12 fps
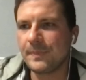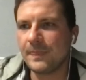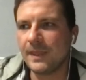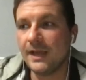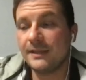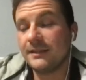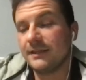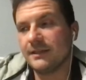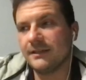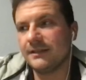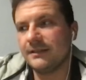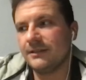I think,
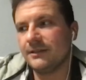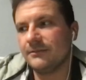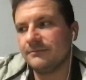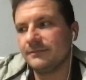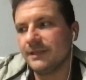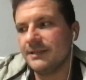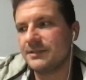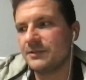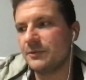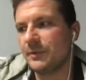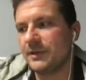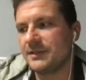you know, as
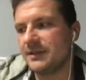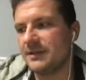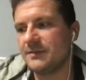stupid as it is,